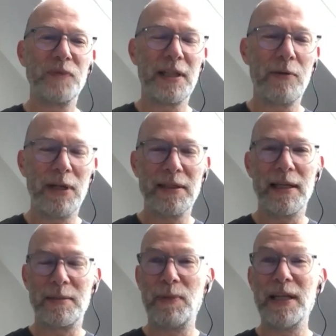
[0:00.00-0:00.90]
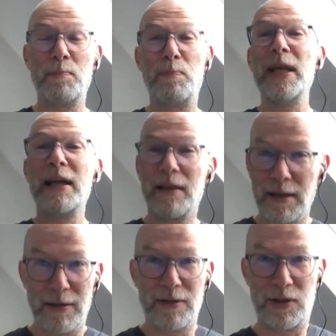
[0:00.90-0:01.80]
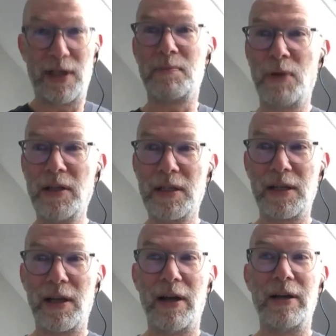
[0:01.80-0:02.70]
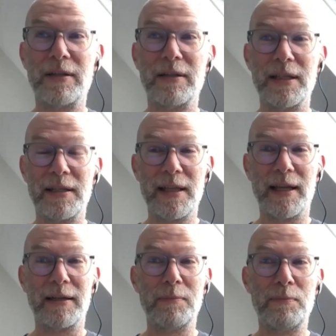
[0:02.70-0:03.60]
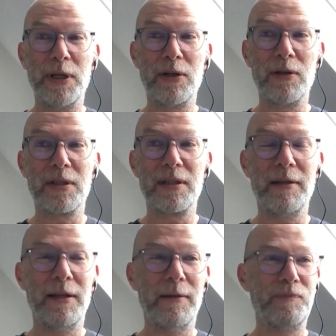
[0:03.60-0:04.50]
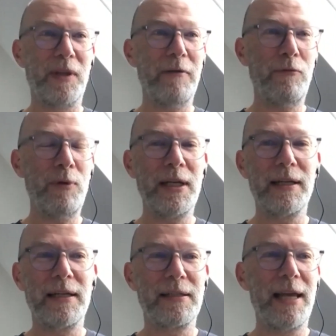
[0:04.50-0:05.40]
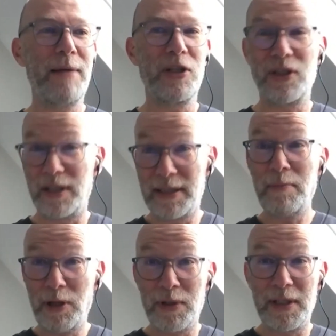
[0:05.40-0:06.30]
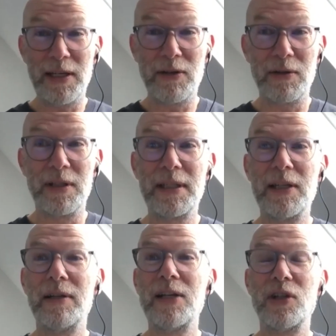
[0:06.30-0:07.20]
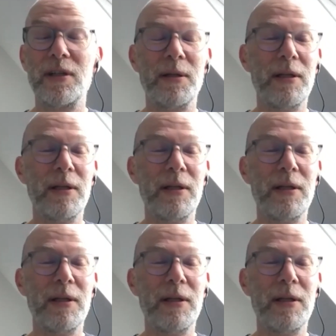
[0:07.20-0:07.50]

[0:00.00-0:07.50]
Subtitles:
say, well, it's bigger than just Mastercard, this thing, because if we can establish, and the same thing with the CULedger